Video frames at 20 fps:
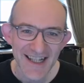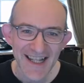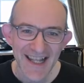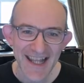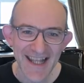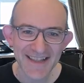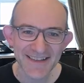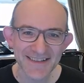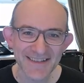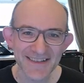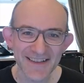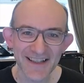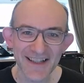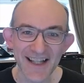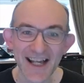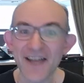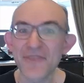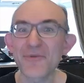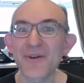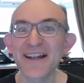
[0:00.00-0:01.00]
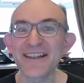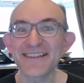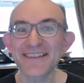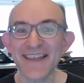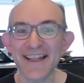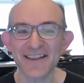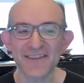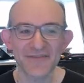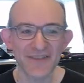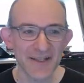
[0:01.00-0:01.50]
And otherwise,
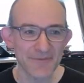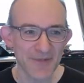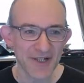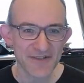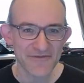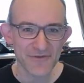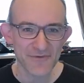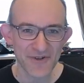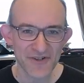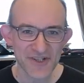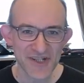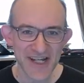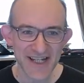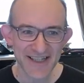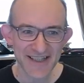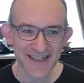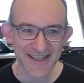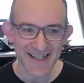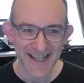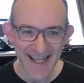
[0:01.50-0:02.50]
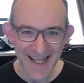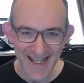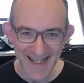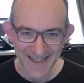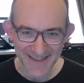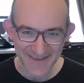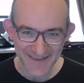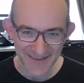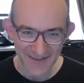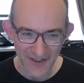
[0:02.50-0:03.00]
thanks very much for watching,
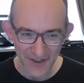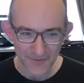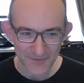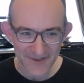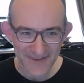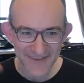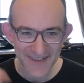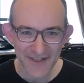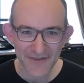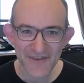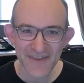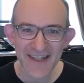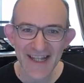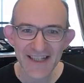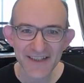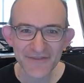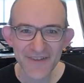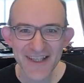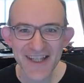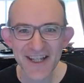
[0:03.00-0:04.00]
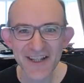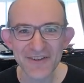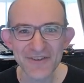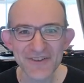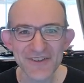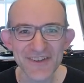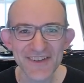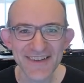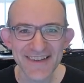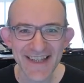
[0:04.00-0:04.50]
and hope to see you at the next
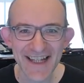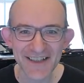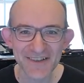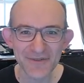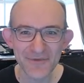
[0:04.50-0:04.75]
videos. Thanks